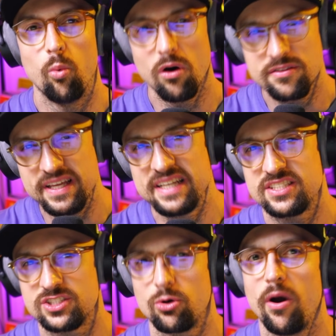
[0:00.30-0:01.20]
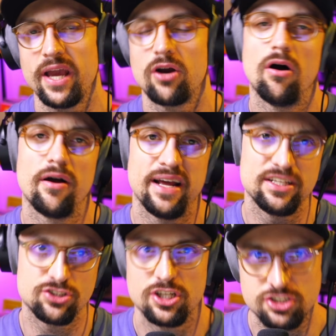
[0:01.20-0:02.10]
What is going on
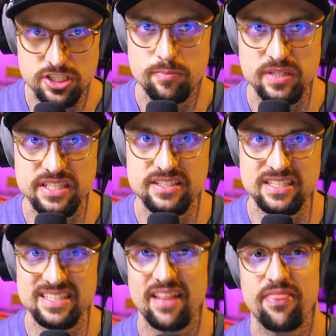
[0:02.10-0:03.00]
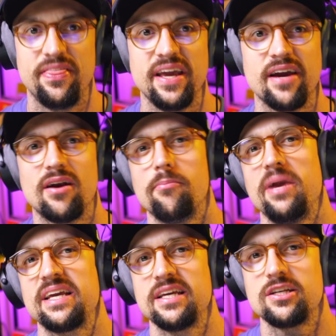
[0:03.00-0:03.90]
at ChatGPT that they are
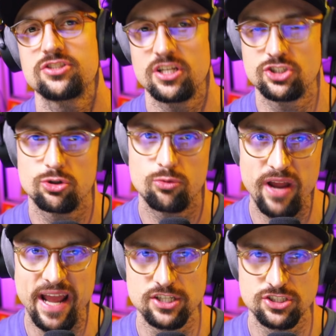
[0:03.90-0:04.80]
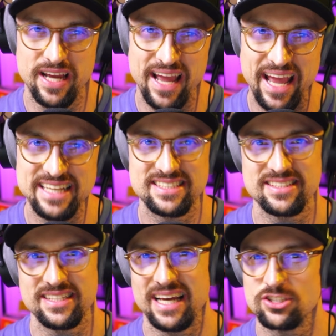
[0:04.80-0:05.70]
making such rash,
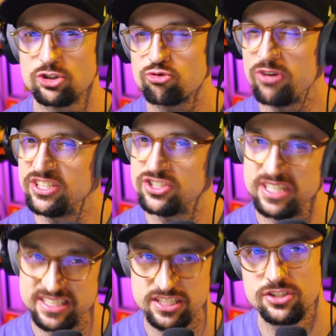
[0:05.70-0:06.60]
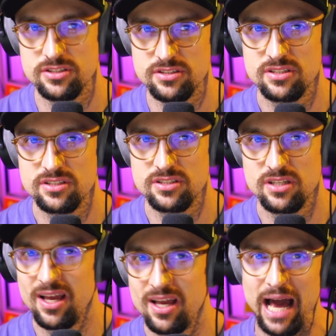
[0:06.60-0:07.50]
hasty and strange decisions?
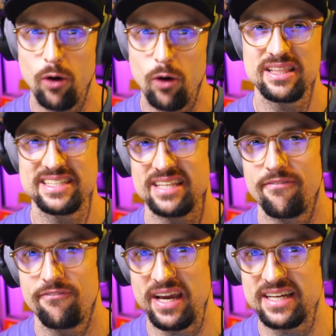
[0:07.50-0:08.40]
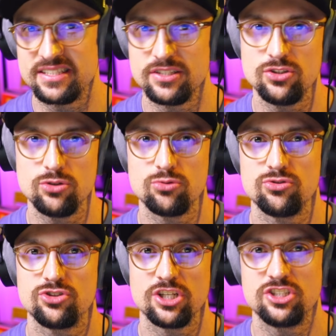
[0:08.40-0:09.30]
How will this affect the
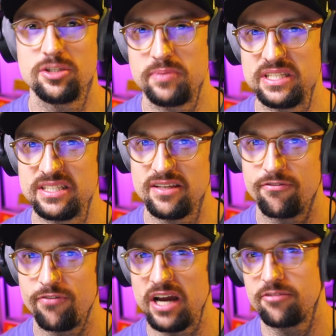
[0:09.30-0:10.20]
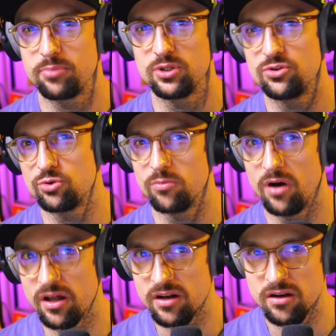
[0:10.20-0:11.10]
new ChatGPT 5.2
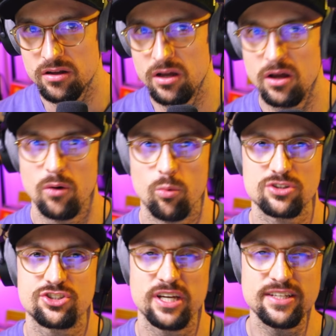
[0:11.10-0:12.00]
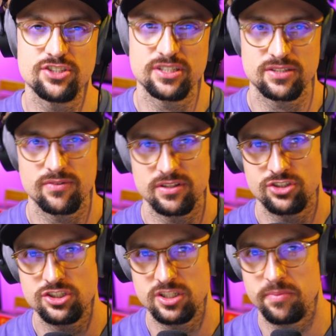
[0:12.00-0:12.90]
model? What changes will
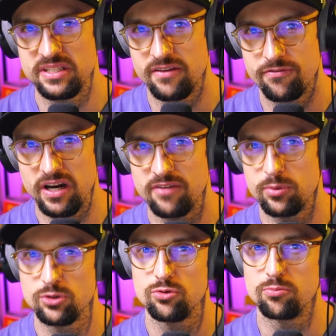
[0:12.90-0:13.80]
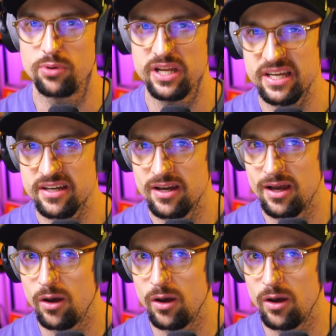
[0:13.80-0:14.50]
ChatGPT 5.2 bring?